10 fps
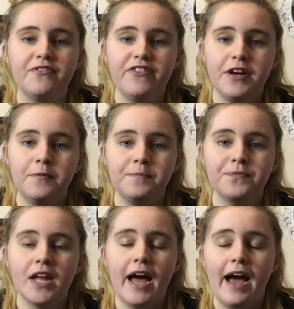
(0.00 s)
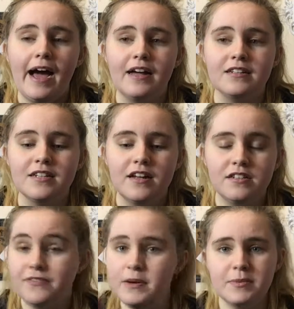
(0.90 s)
film
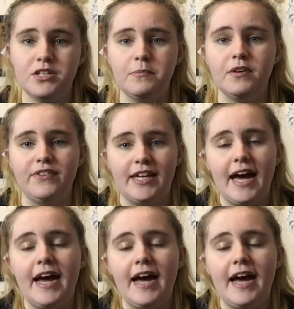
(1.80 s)
his new movie.